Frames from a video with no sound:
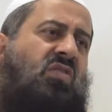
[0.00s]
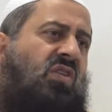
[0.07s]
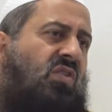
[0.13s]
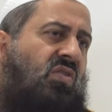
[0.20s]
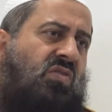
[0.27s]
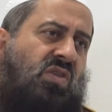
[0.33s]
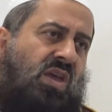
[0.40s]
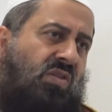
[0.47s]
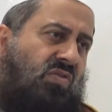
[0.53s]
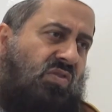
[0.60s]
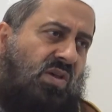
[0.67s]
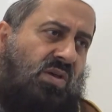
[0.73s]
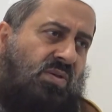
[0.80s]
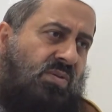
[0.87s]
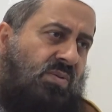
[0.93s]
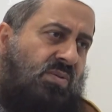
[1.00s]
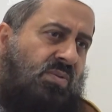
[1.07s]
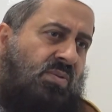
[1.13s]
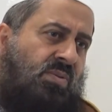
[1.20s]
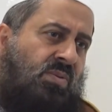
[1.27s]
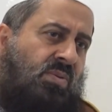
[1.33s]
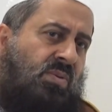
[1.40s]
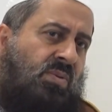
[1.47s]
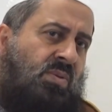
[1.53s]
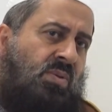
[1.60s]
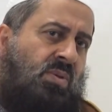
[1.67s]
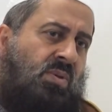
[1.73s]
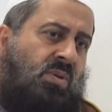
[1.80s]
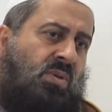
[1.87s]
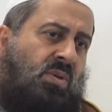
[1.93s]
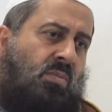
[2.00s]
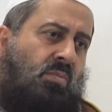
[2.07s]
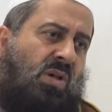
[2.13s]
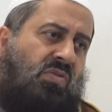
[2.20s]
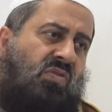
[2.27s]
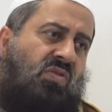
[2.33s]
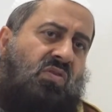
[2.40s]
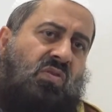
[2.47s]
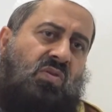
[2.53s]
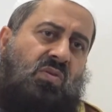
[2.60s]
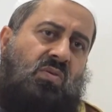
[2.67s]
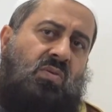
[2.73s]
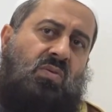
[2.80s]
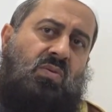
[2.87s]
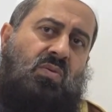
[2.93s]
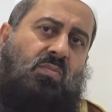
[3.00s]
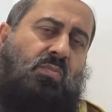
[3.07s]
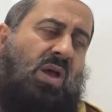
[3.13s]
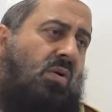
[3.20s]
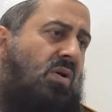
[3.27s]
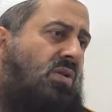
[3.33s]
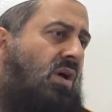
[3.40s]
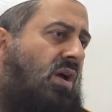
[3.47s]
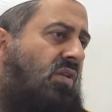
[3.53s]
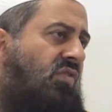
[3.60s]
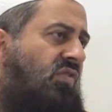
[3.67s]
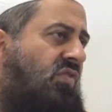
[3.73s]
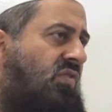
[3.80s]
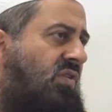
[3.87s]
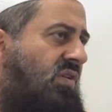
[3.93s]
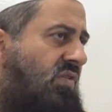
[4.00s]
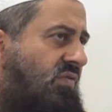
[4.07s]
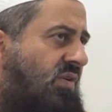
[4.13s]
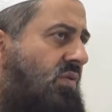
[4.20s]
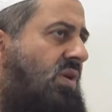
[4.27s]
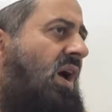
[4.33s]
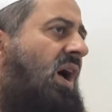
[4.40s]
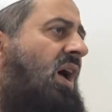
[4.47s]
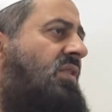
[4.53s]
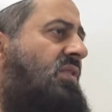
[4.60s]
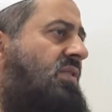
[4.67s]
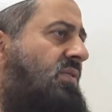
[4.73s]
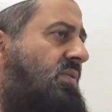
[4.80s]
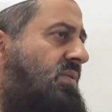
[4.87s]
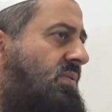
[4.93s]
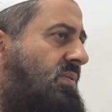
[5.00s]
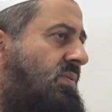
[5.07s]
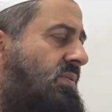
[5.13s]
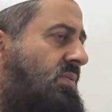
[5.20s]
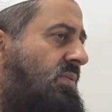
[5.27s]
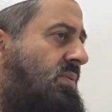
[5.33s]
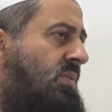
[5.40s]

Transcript: Very easy to enter. But paradise, it's very hard.